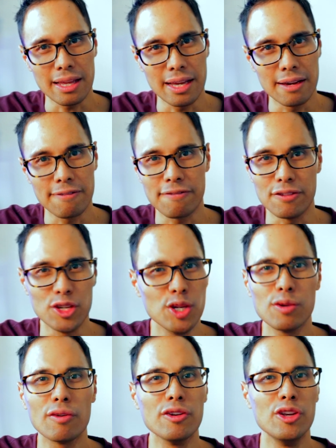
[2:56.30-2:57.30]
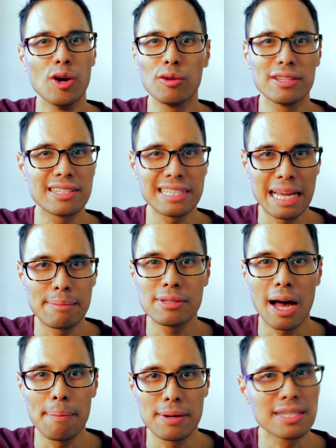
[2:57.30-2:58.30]
if you don't know the same
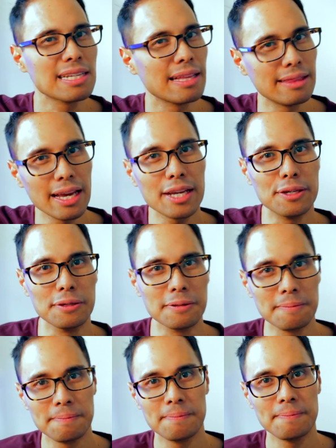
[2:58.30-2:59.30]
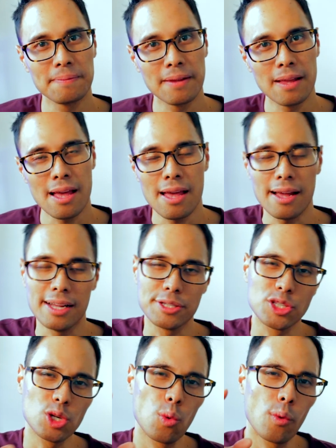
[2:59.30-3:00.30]
topics that they do. And
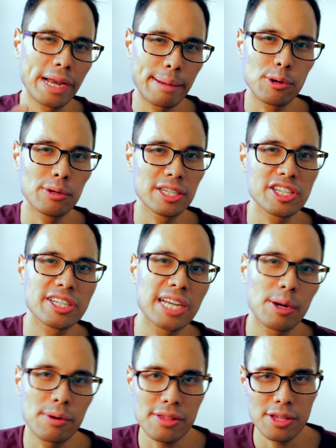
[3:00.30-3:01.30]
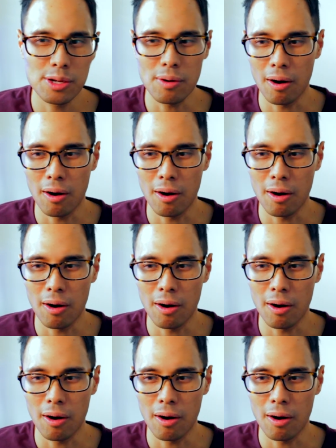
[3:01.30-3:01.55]
so, what I'm going to share with you